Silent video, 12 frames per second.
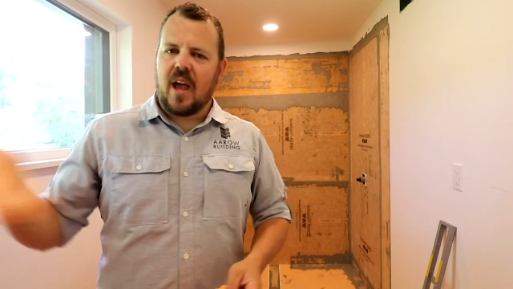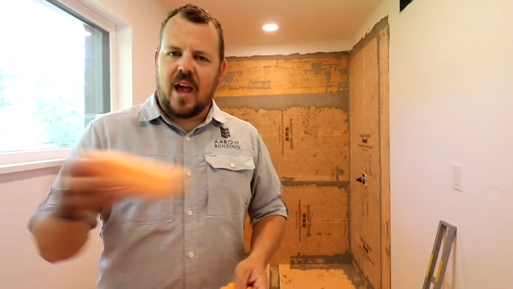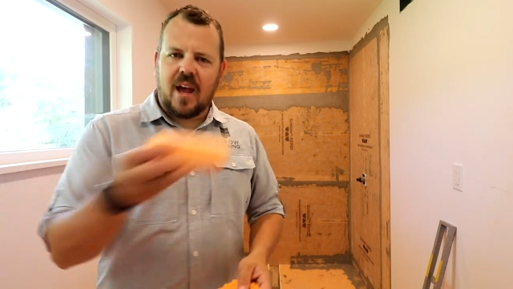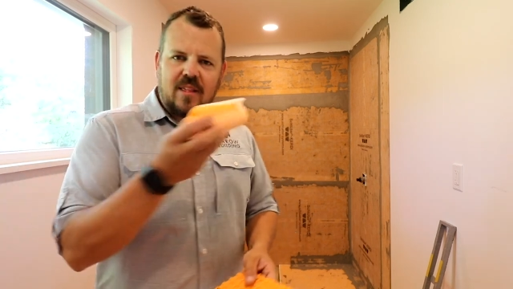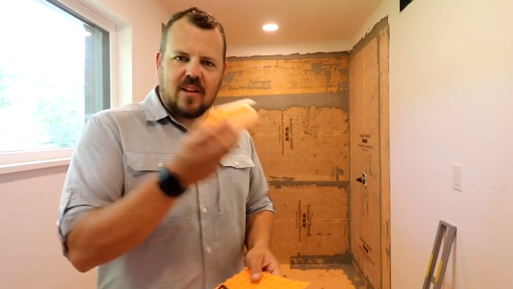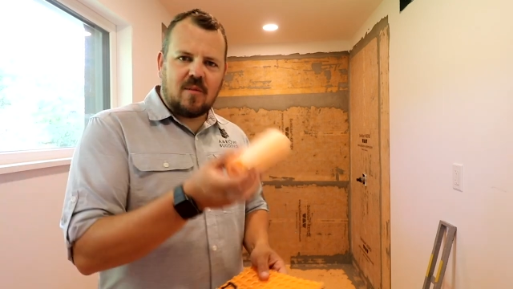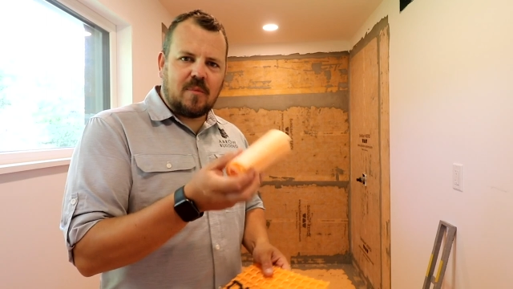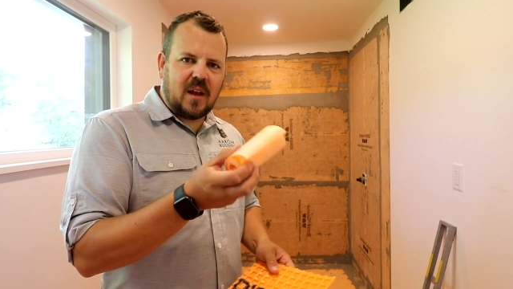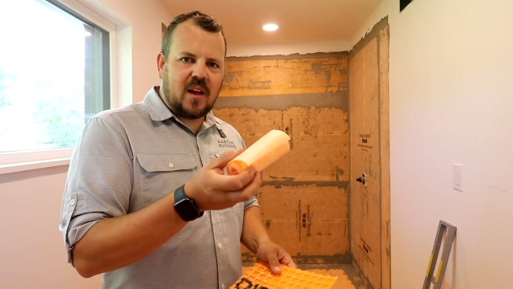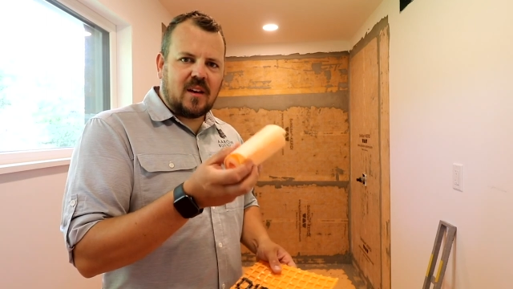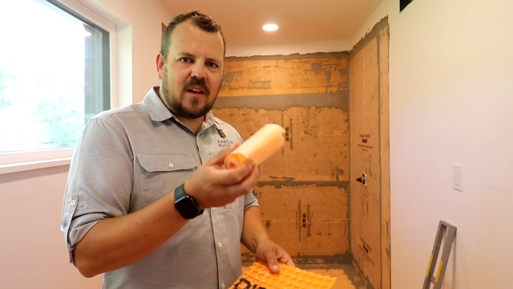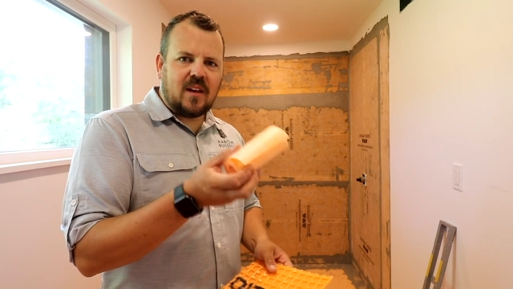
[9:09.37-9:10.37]
Add their
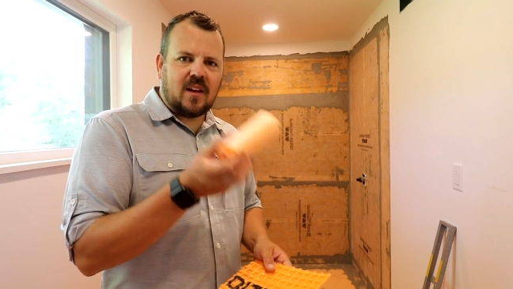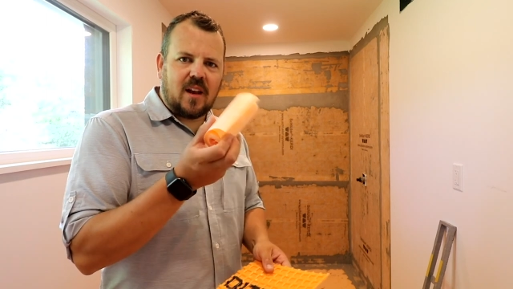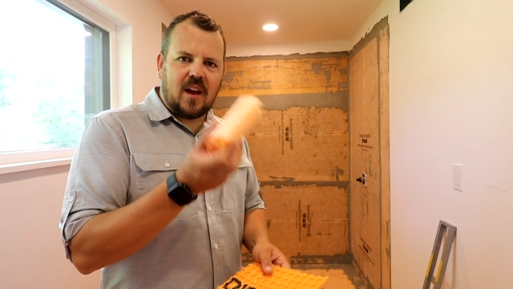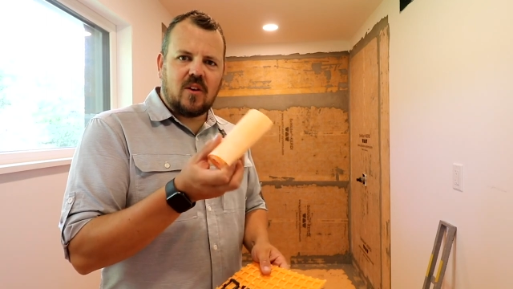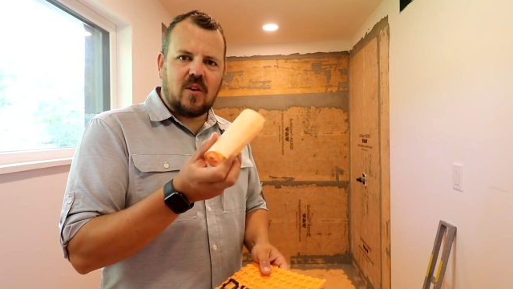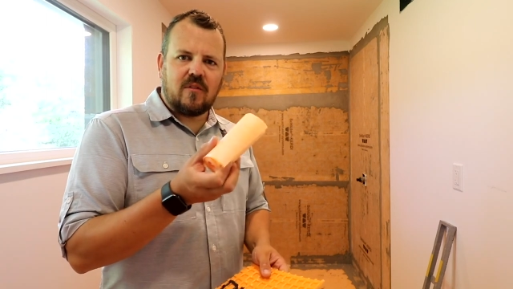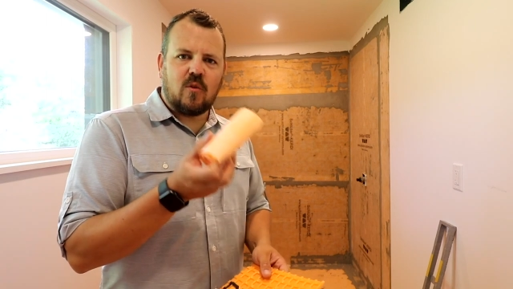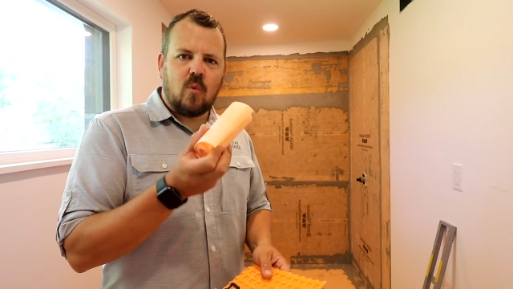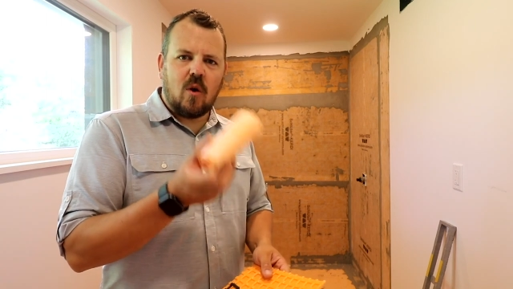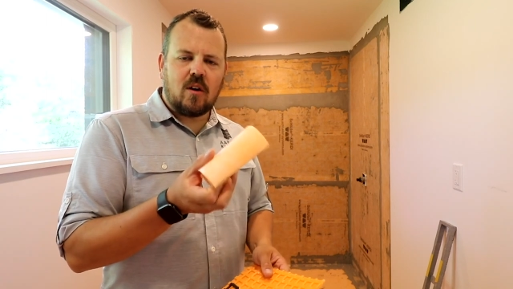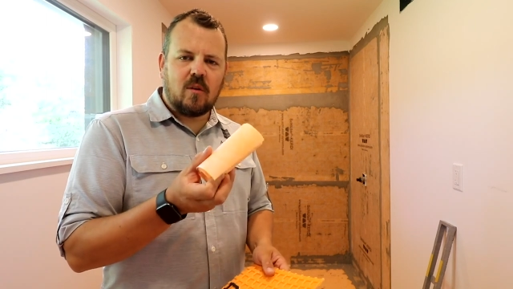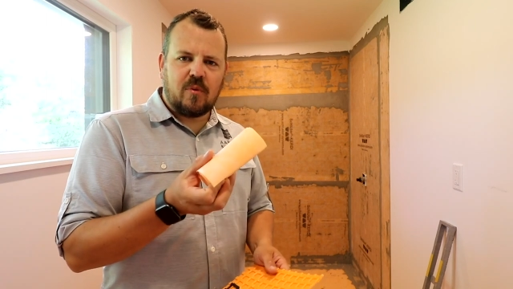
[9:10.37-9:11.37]
banding, and now you have a
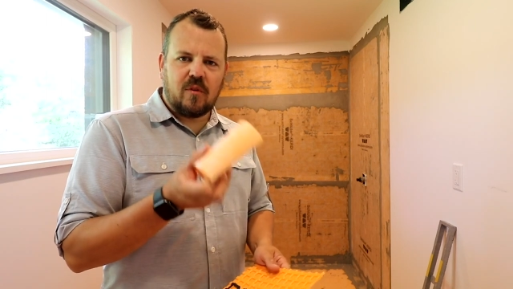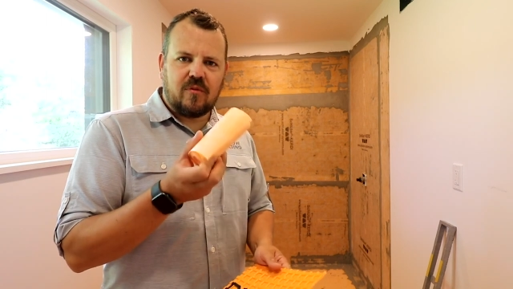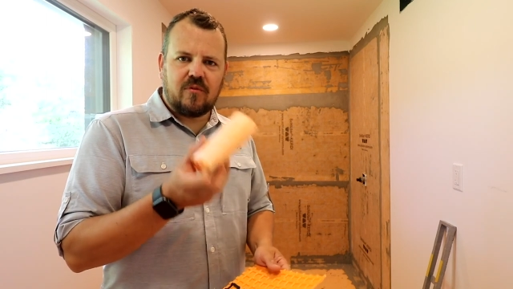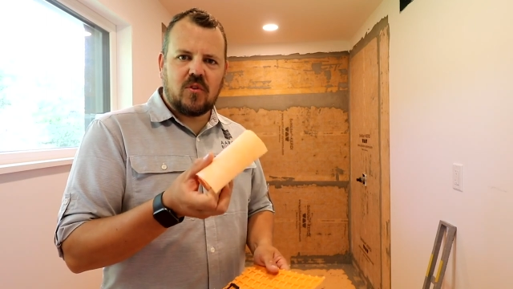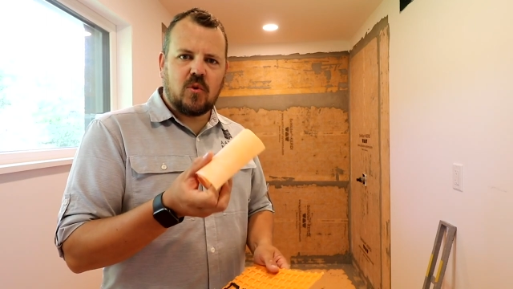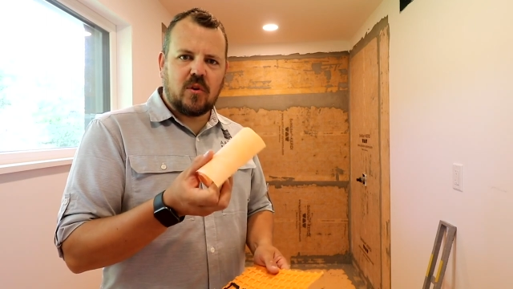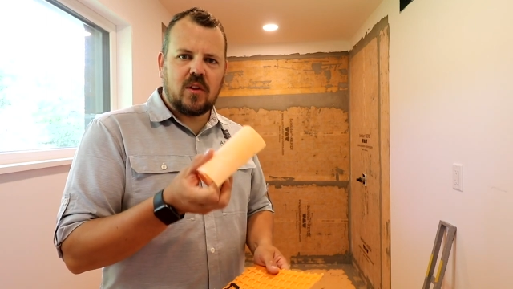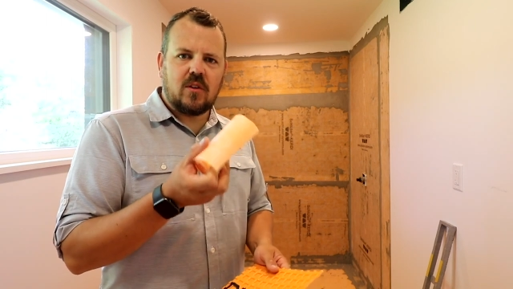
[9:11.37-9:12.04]
waterproof floor